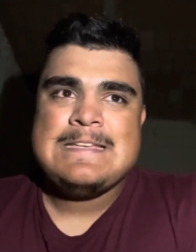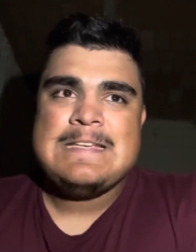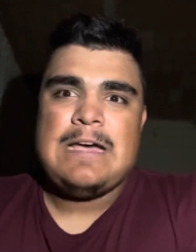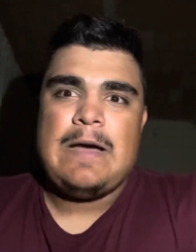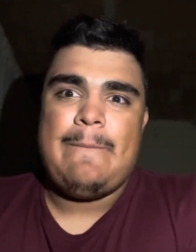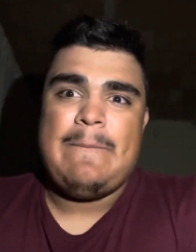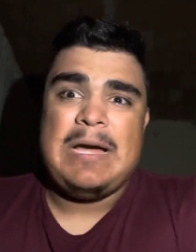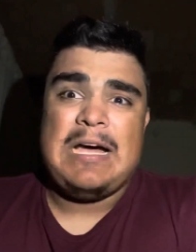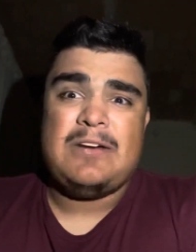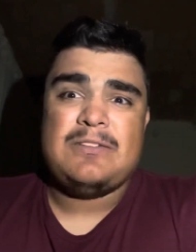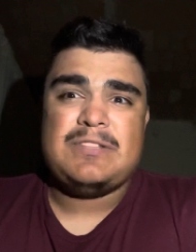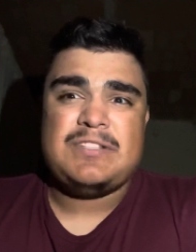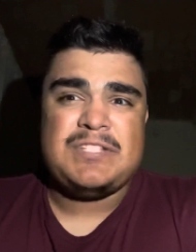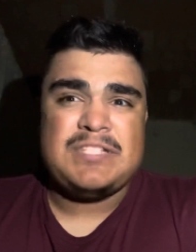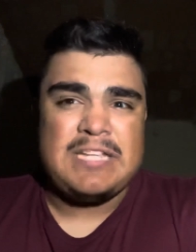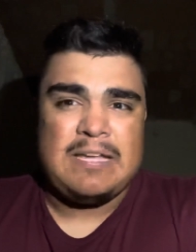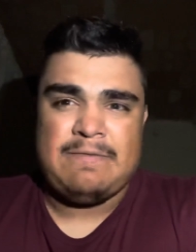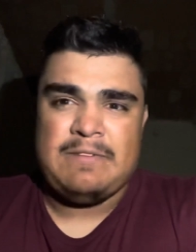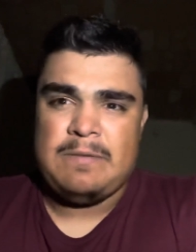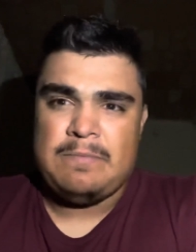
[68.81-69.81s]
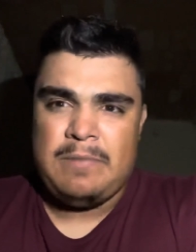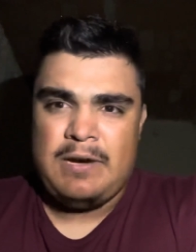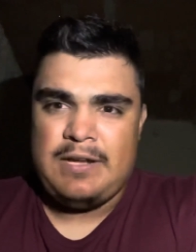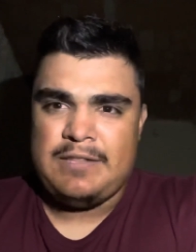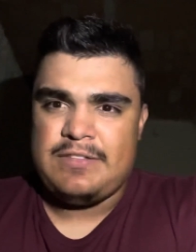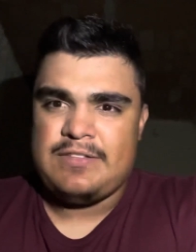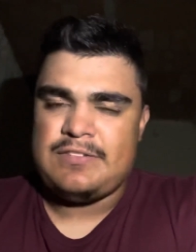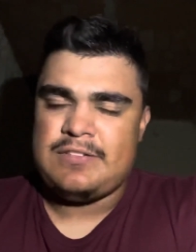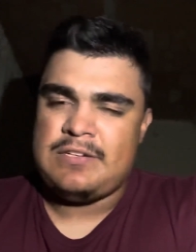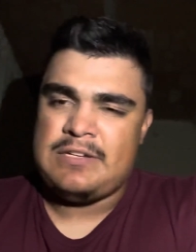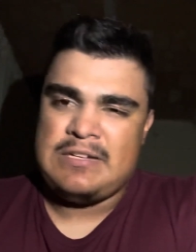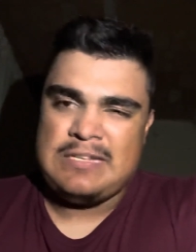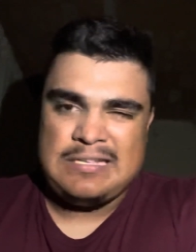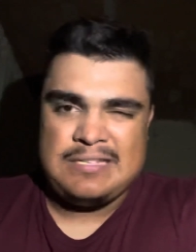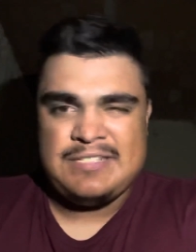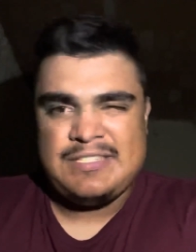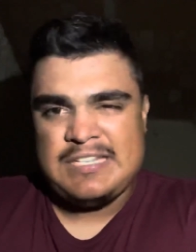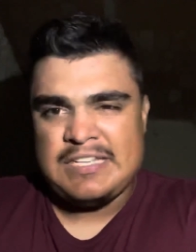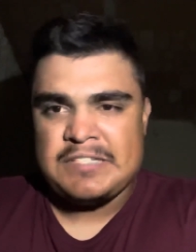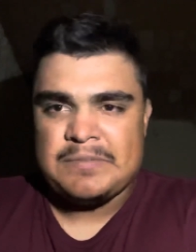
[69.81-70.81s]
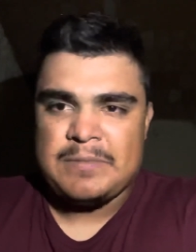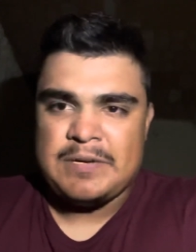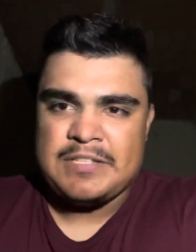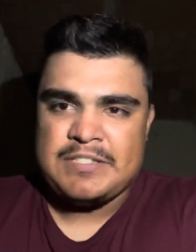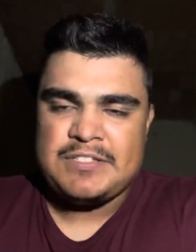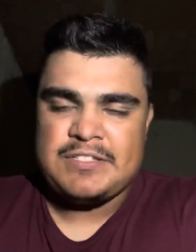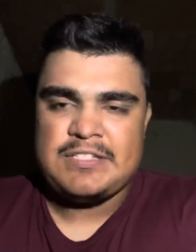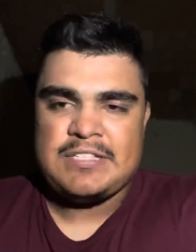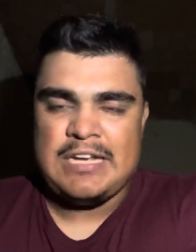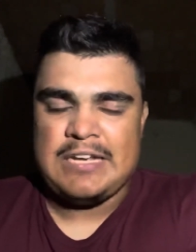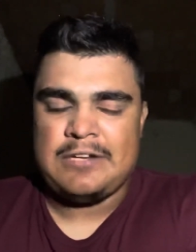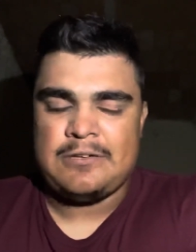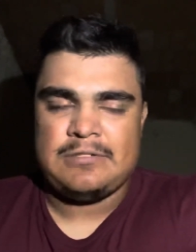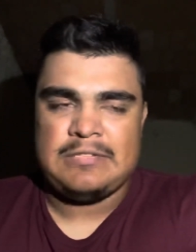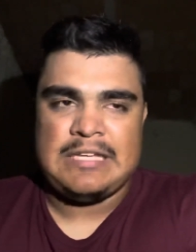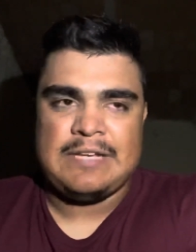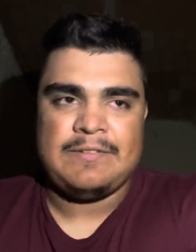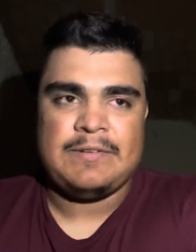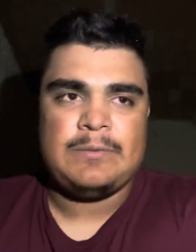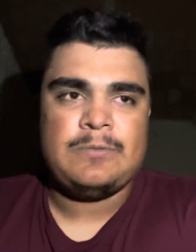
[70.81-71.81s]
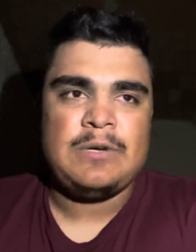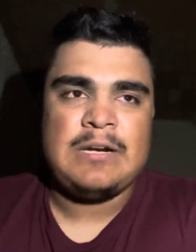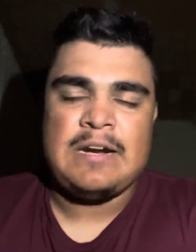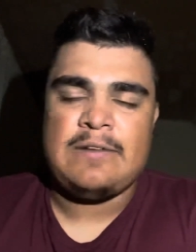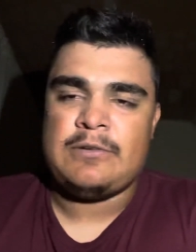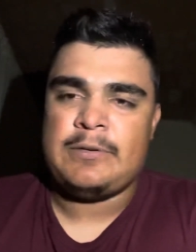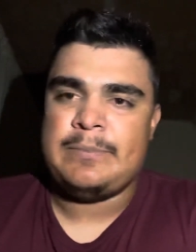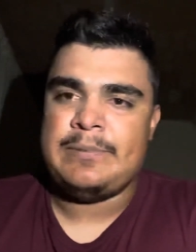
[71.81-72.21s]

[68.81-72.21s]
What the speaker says: about 7 months, 6 months, take it or leave it, whatever.